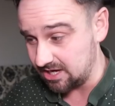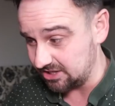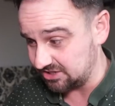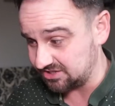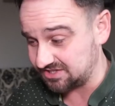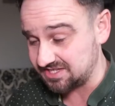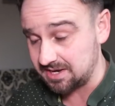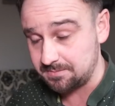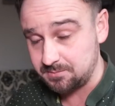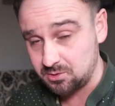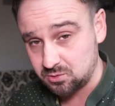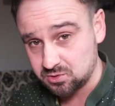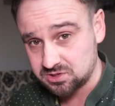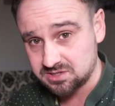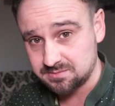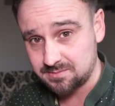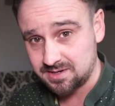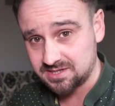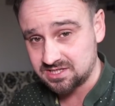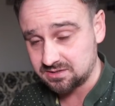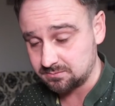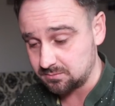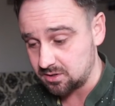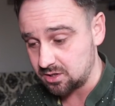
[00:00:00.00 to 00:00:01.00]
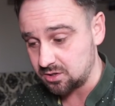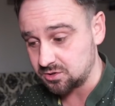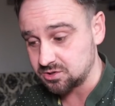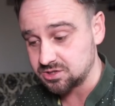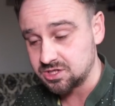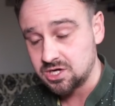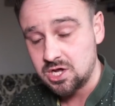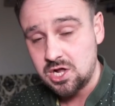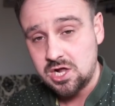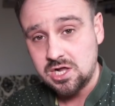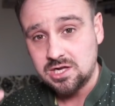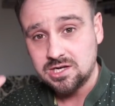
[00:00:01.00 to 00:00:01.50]
a semi-automatic mode
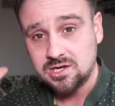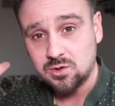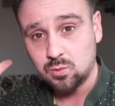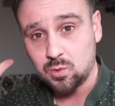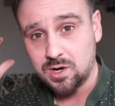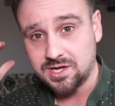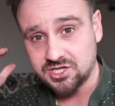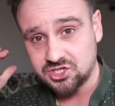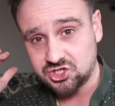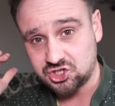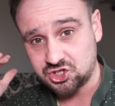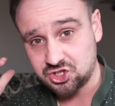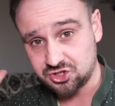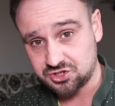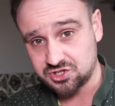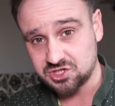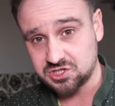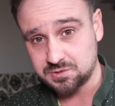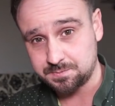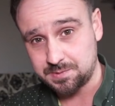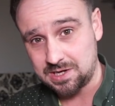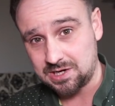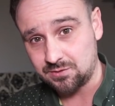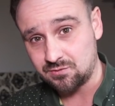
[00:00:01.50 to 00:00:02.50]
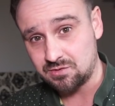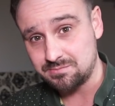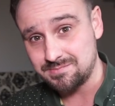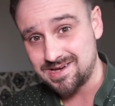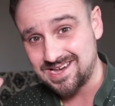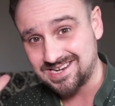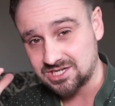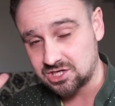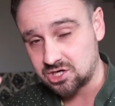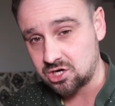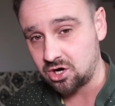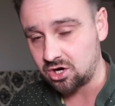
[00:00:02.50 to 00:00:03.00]
where the shutter speed
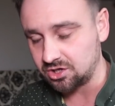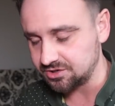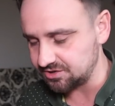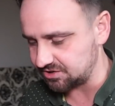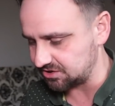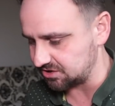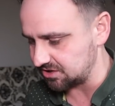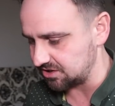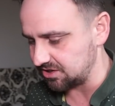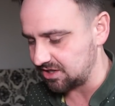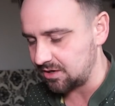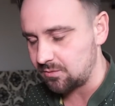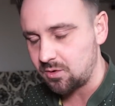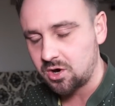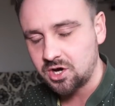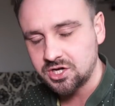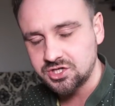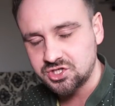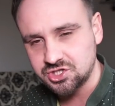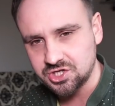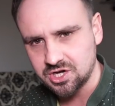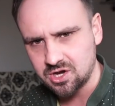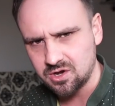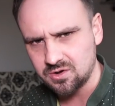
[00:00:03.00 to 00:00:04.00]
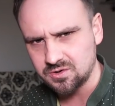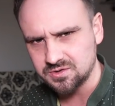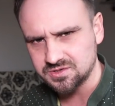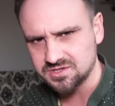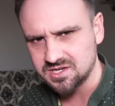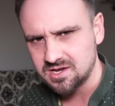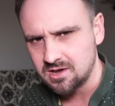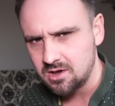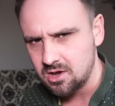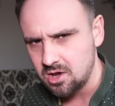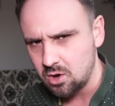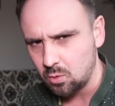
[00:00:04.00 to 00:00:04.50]
remained constant. Now I
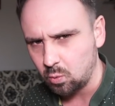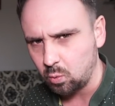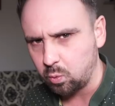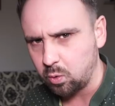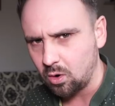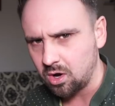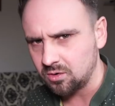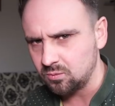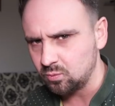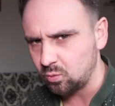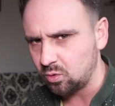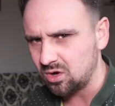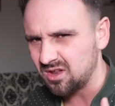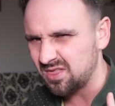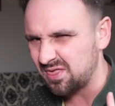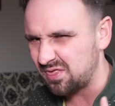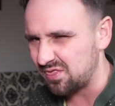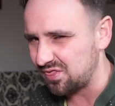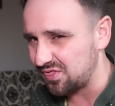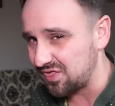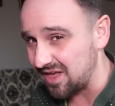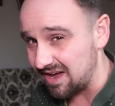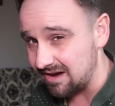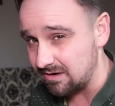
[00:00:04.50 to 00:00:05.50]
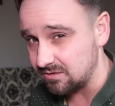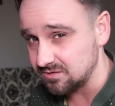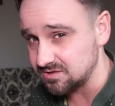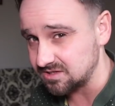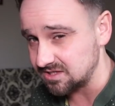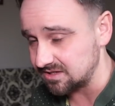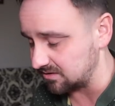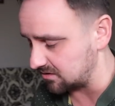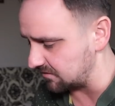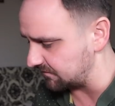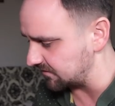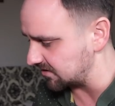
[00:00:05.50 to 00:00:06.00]
chose
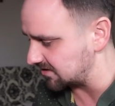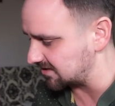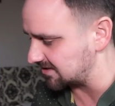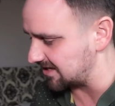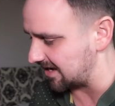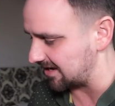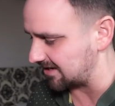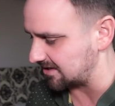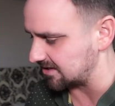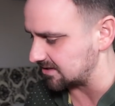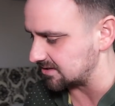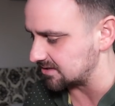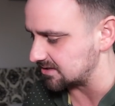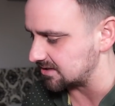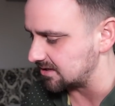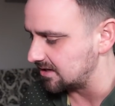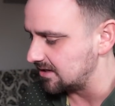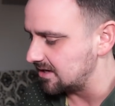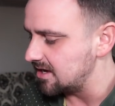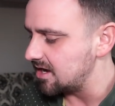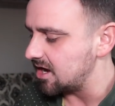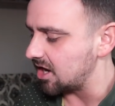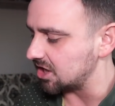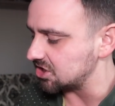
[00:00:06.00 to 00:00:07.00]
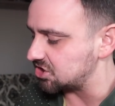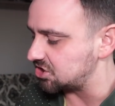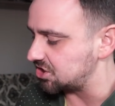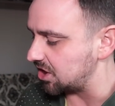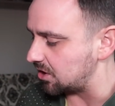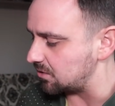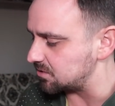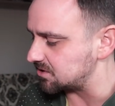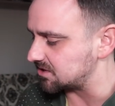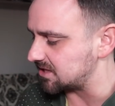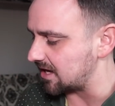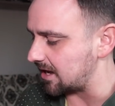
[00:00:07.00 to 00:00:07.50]
1/1000th of a second. I
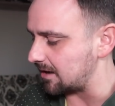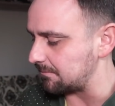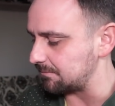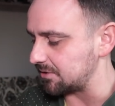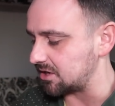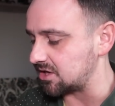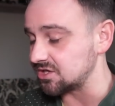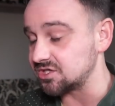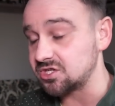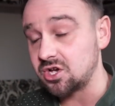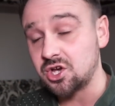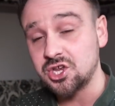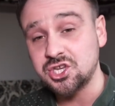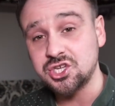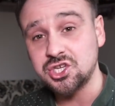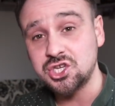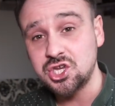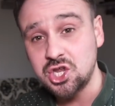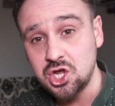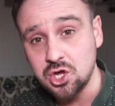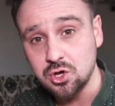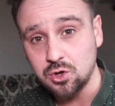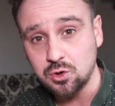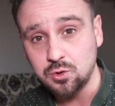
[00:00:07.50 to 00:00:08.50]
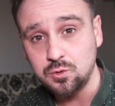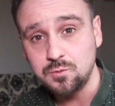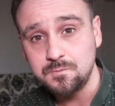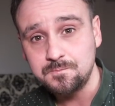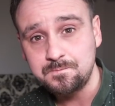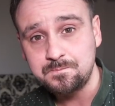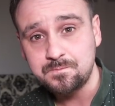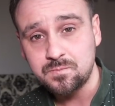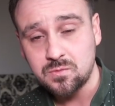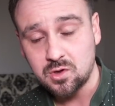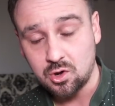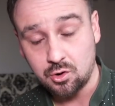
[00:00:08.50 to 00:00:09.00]
chose that because I know
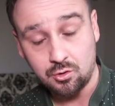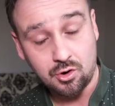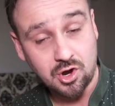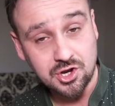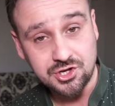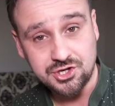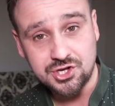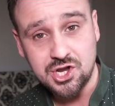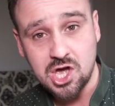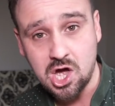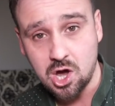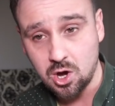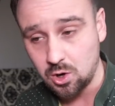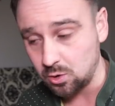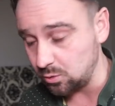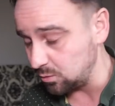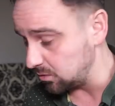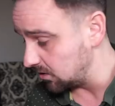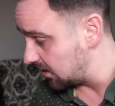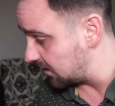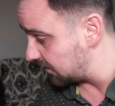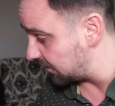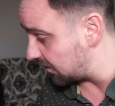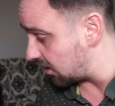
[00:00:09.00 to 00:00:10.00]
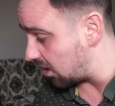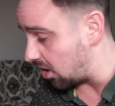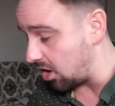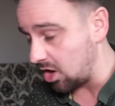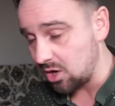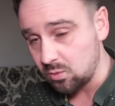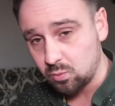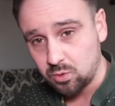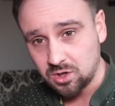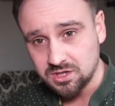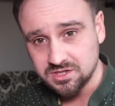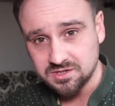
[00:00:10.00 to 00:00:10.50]
that
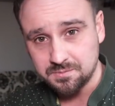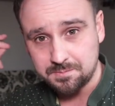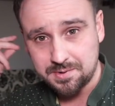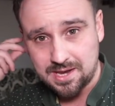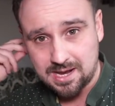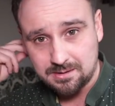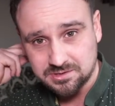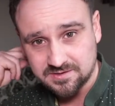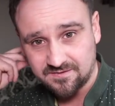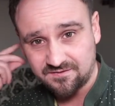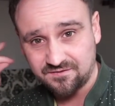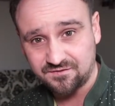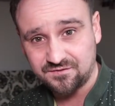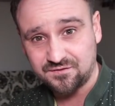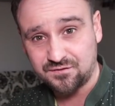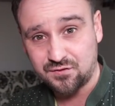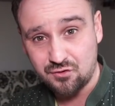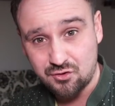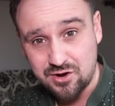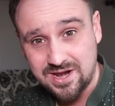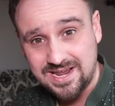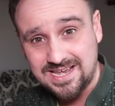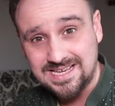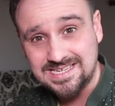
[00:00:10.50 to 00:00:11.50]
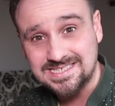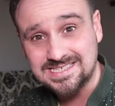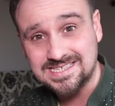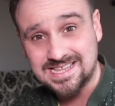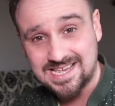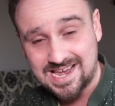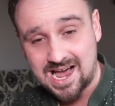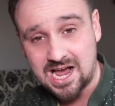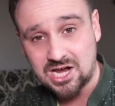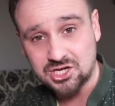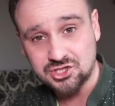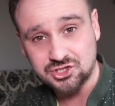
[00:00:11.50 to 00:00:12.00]
I want to be able to freeze
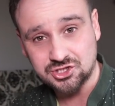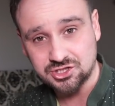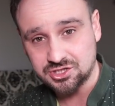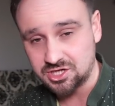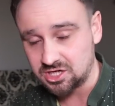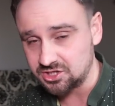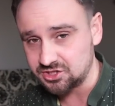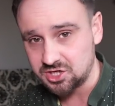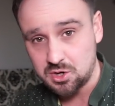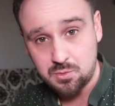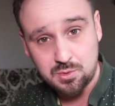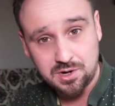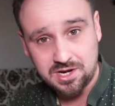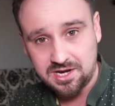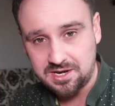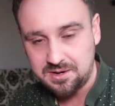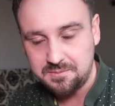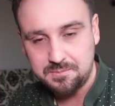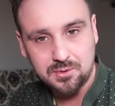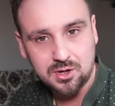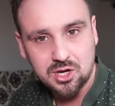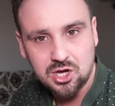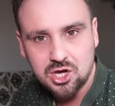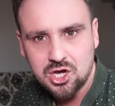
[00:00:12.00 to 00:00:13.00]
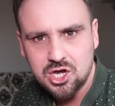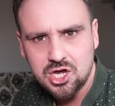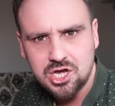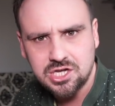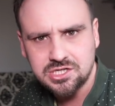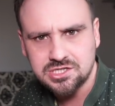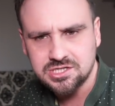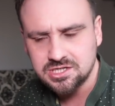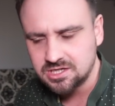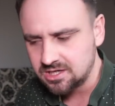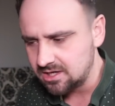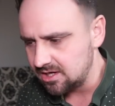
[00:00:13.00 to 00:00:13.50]
the action. I don't want any
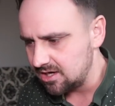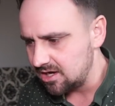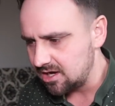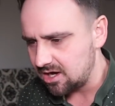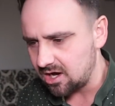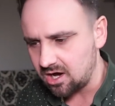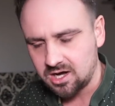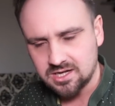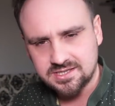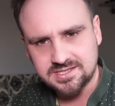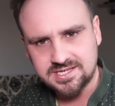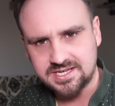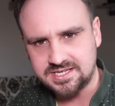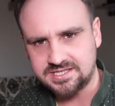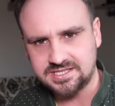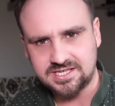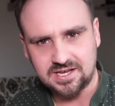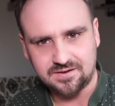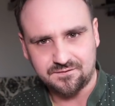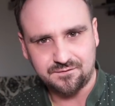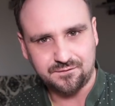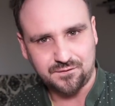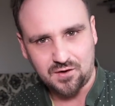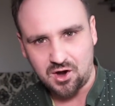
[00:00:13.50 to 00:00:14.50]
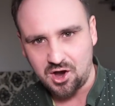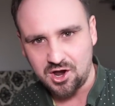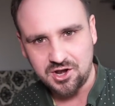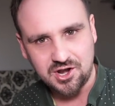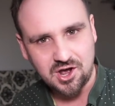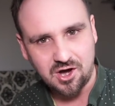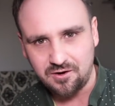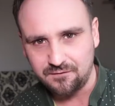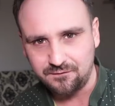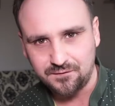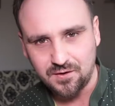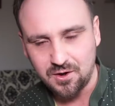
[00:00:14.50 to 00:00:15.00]
blurred, artistic, fine
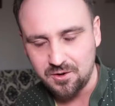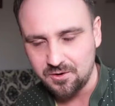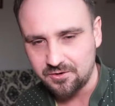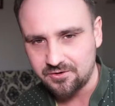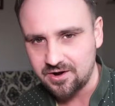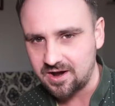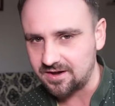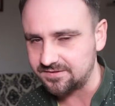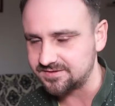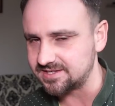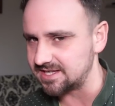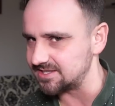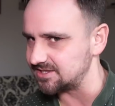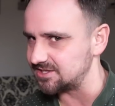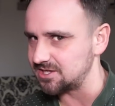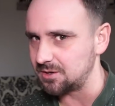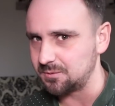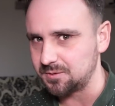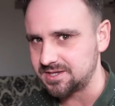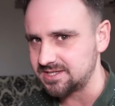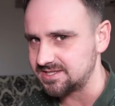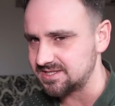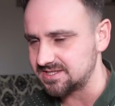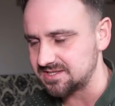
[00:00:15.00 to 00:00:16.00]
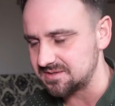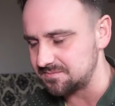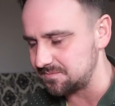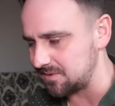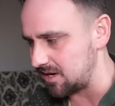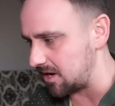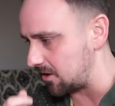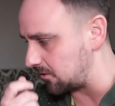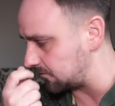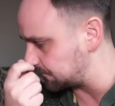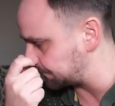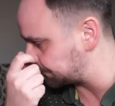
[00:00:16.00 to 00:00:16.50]
art photographs. That's not what this is
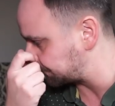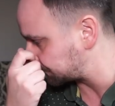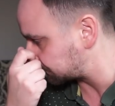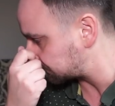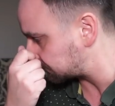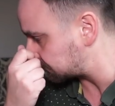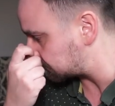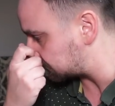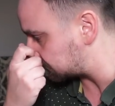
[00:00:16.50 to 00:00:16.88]
about.